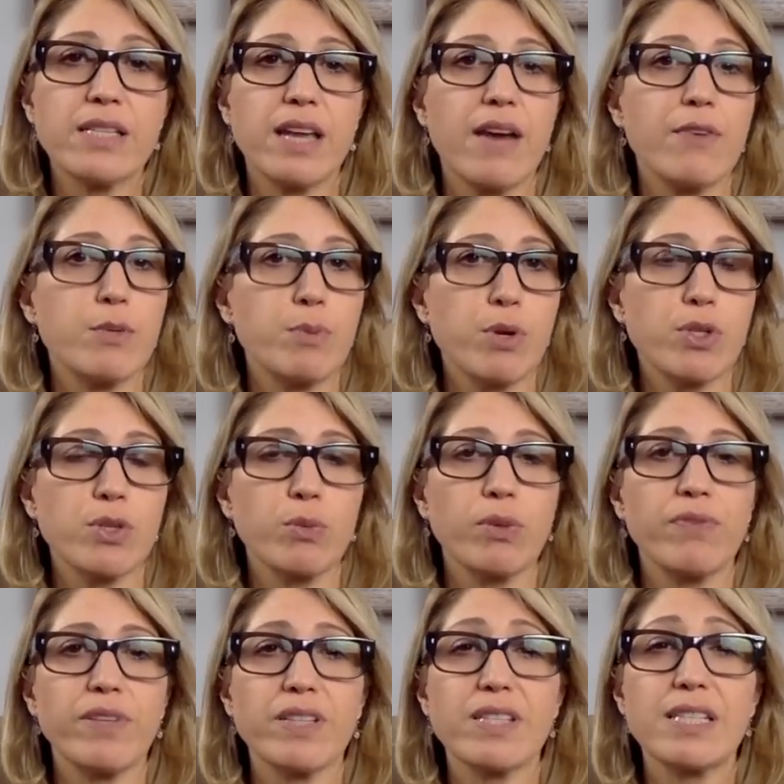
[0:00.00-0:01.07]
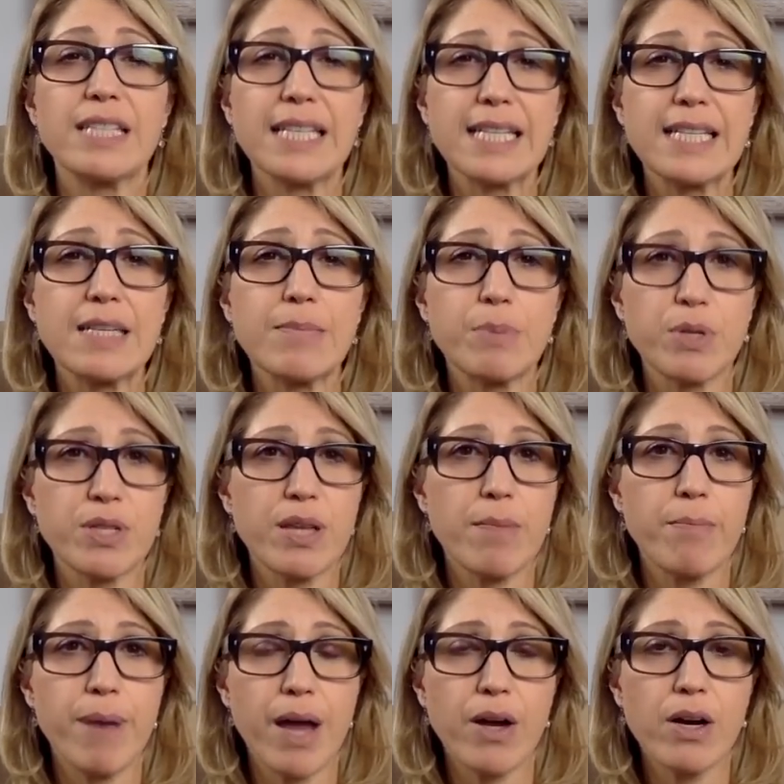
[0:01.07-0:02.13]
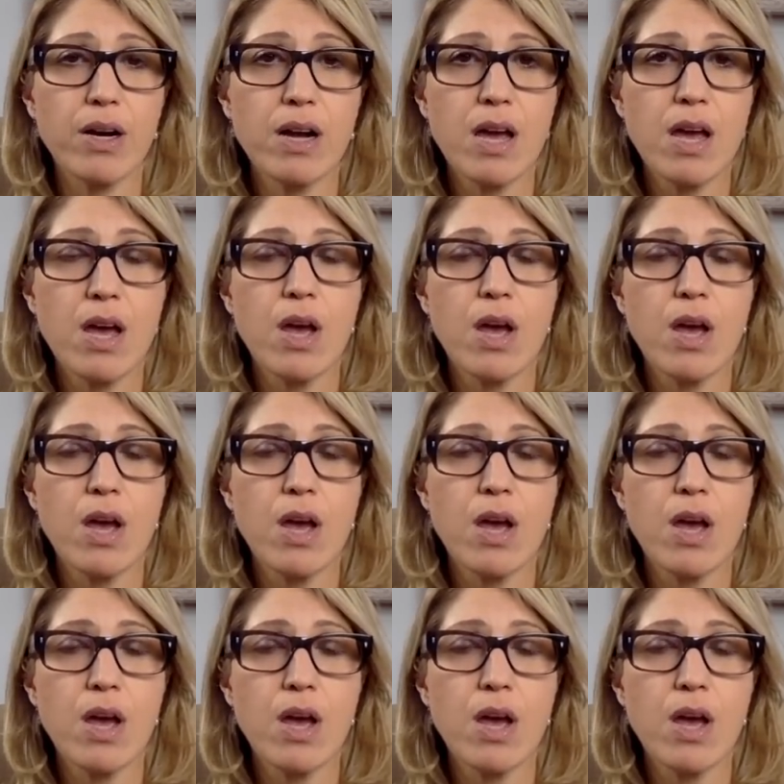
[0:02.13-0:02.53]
the average person will feel 60% better.